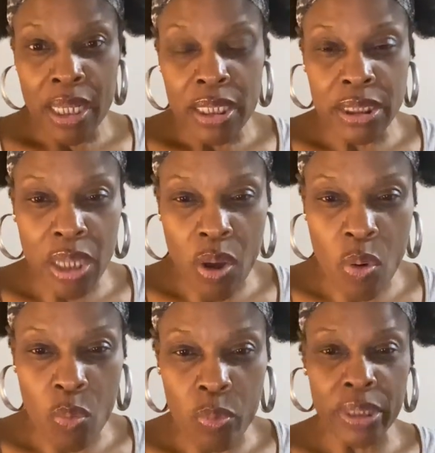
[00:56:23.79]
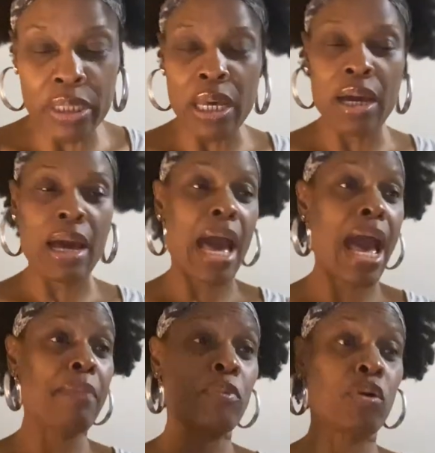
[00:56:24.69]
So with uh,
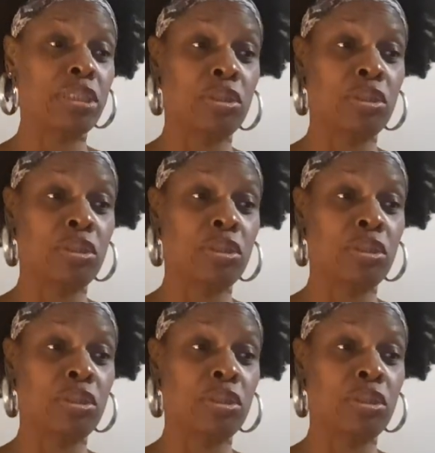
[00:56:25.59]
I'm going to